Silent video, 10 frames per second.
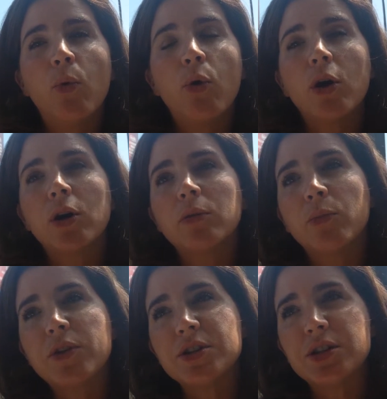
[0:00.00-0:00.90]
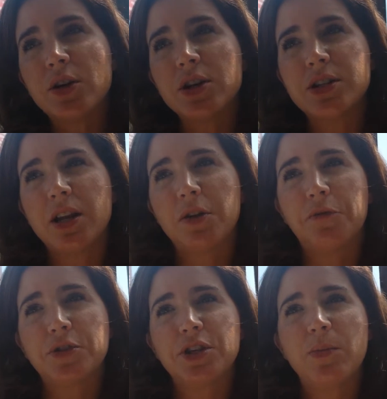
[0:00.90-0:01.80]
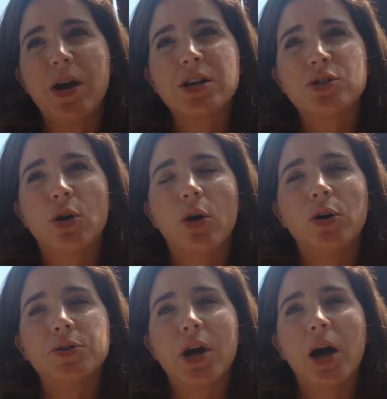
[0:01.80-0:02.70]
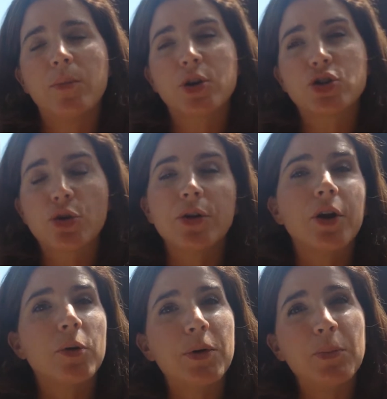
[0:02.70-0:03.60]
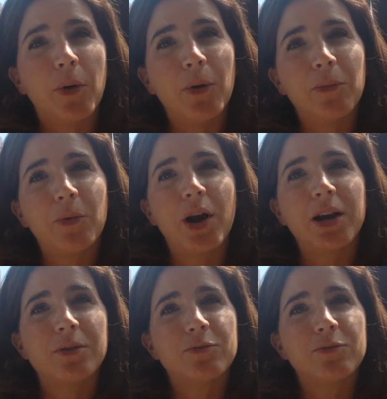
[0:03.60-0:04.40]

Or with a series I did for CBS called Extraordinary People, where I could